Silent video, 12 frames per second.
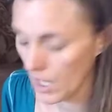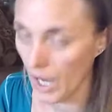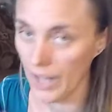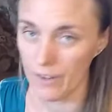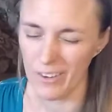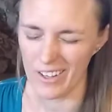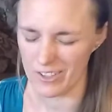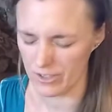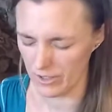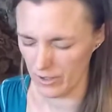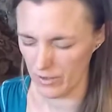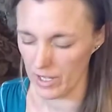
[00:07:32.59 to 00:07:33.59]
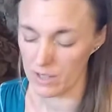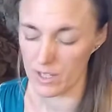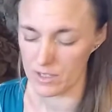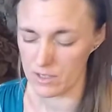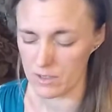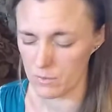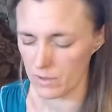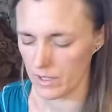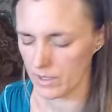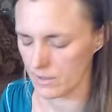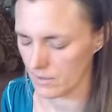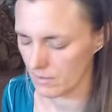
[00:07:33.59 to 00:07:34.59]
I don't actually know that. That's just what I
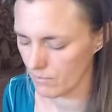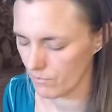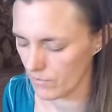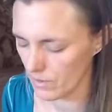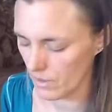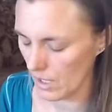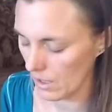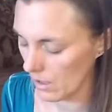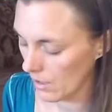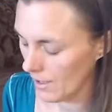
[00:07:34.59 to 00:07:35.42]
think.